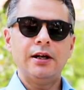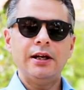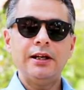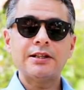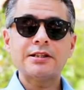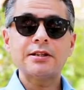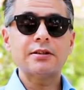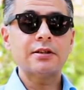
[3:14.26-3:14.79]

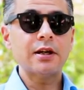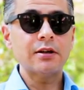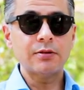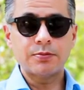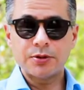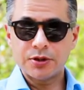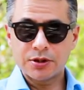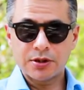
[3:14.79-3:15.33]
It's the
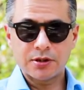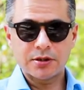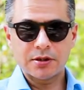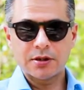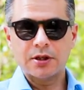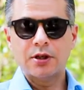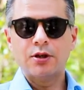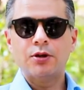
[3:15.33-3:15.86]

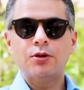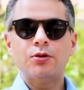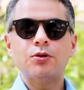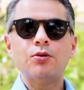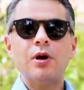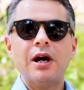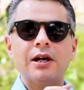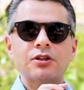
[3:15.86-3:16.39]
therapists
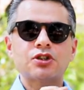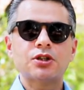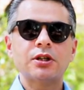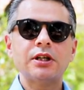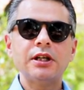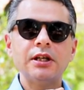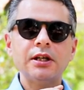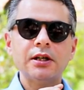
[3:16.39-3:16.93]
who
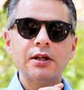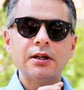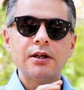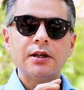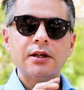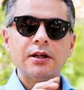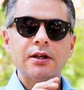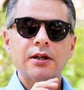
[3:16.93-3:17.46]
actually,
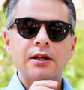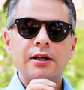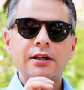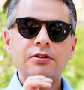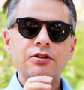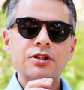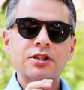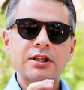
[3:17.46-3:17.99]

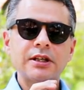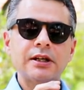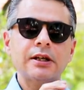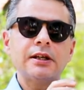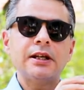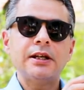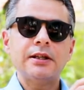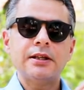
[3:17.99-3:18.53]

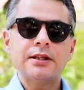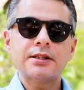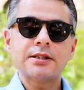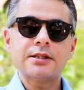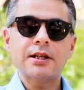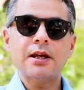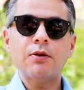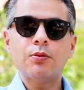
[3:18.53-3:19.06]
interestingly, they
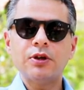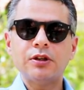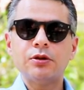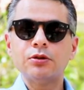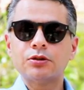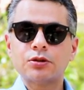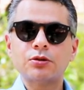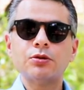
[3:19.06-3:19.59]
stay with
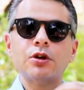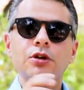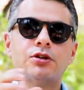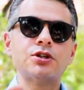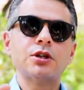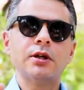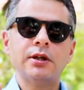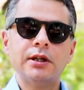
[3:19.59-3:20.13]
you through your
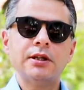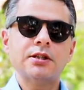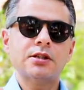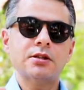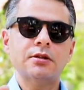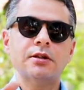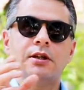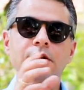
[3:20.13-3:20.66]
journey.
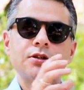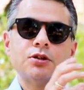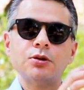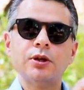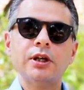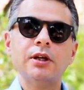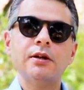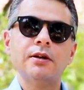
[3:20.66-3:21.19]
So they're
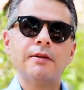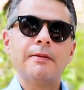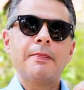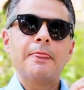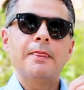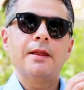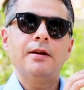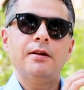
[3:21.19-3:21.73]
doing
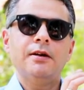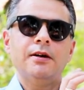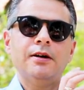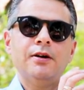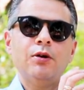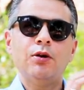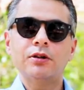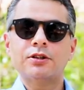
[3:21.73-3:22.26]

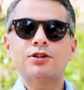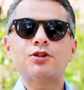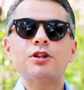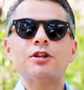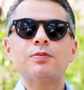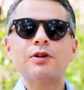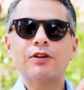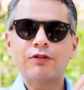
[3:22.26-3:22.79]
all the
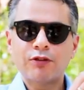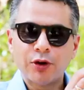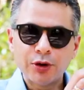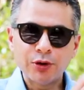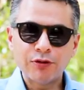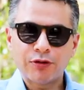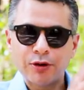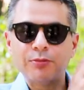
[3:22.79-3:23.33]
treatments for
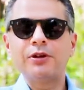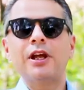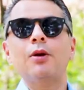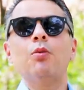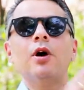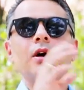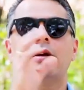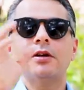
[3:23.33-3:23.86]
you from
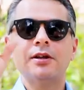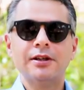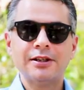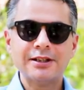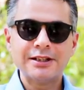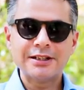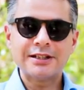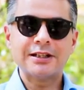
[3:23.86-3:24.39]
day one
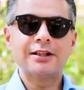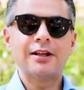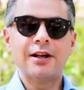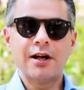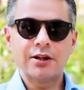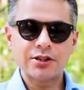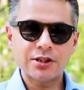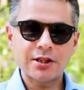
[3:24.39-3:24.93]
till the
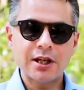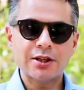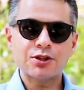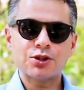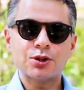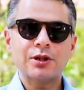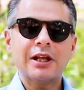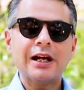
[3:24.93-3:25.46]
last day.
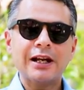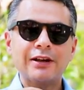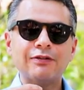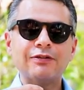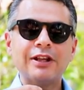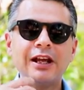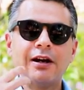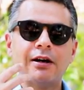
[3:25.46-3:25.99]
So kind
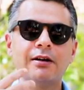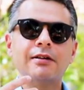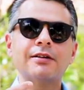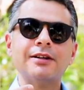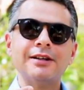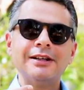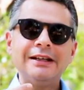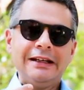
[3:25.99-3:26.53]
of they
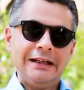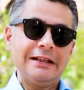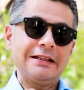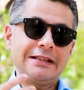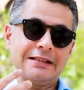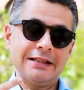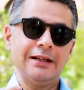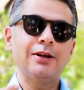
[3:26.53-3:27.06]
are
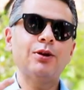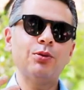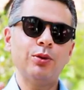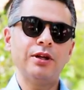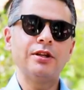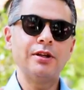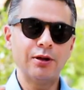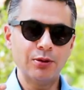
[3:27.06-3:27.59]
in sync
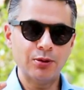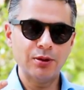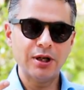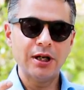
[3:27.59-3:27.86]
with you.